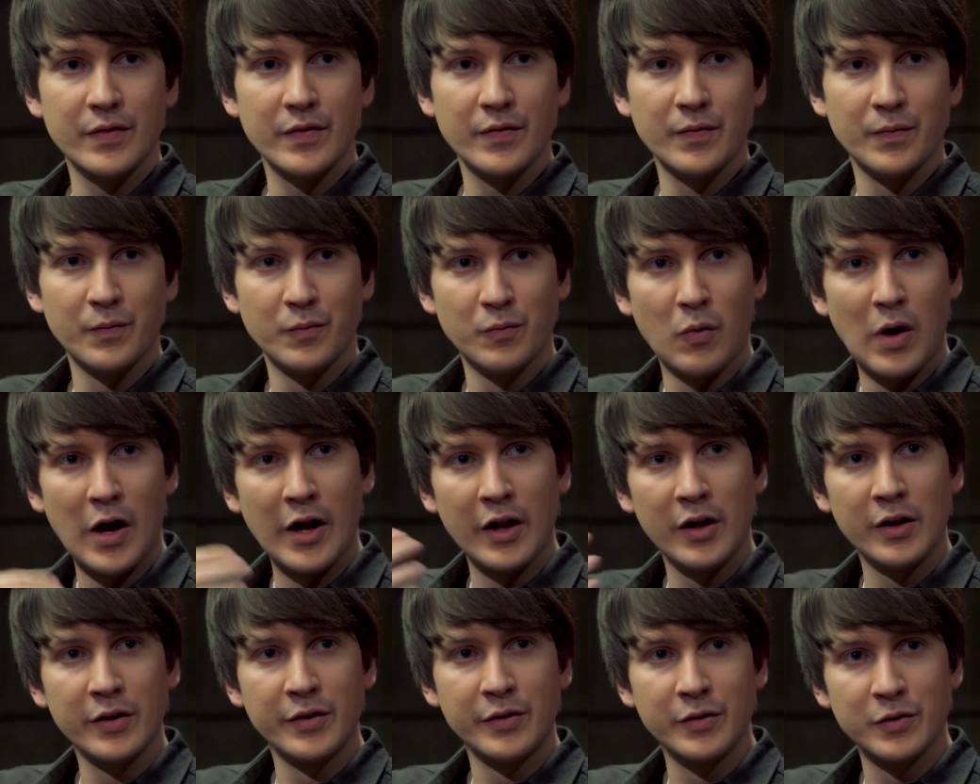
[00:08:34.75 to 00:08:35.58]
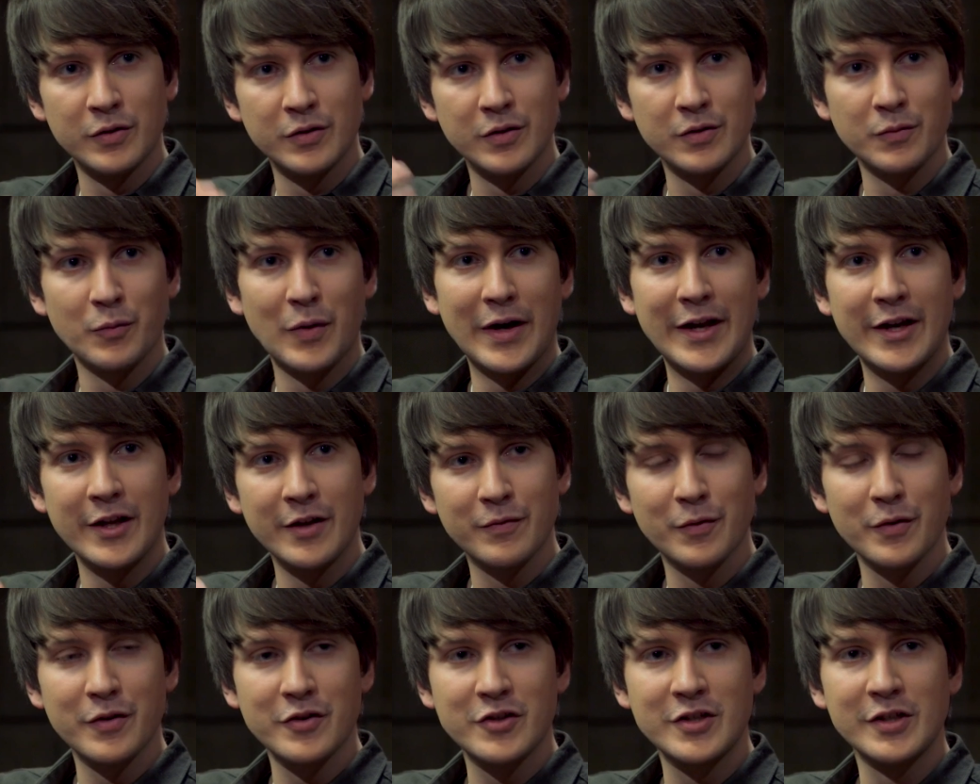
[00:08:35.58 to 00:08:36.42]
while you're
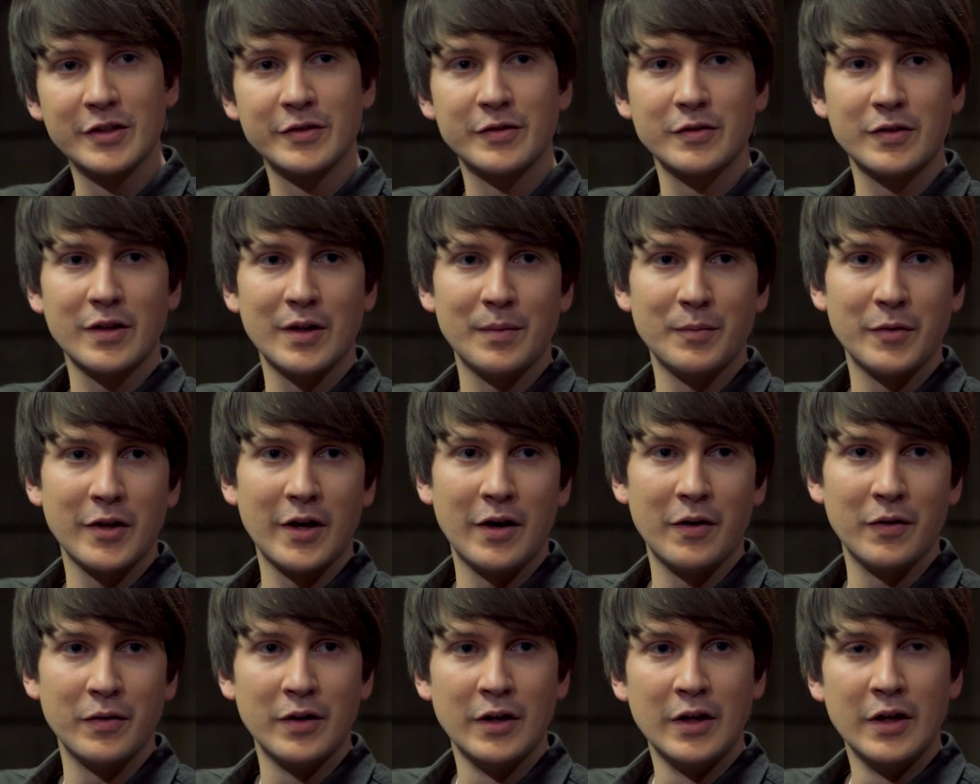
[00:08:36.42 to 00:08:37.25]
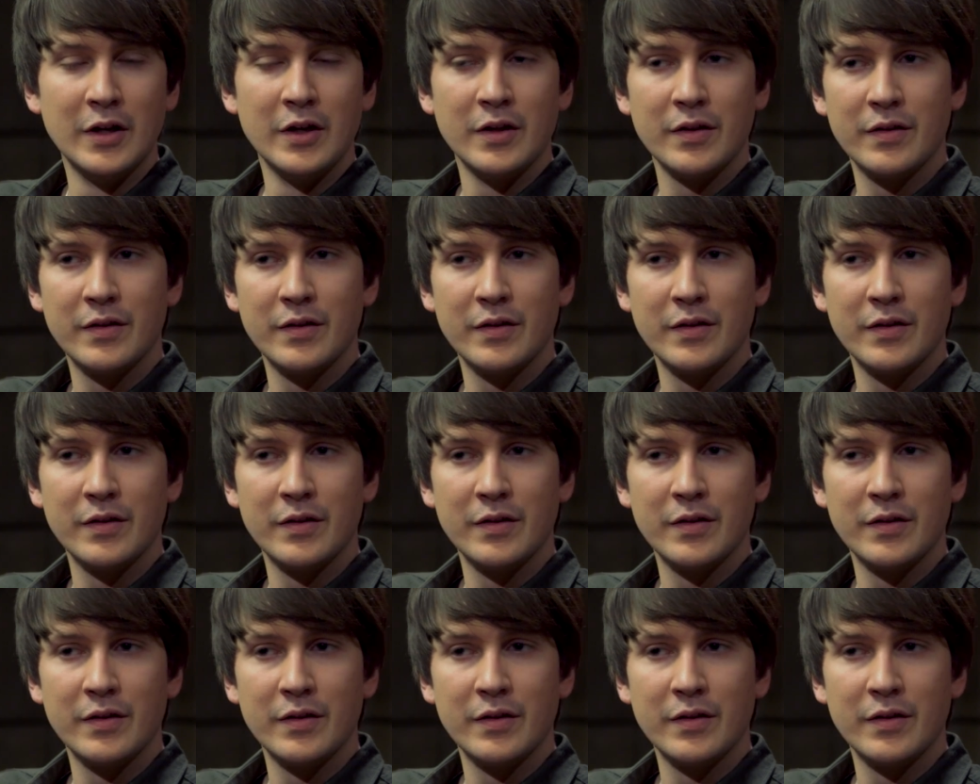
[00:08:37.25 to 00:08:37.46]
waiting for the shield to come down,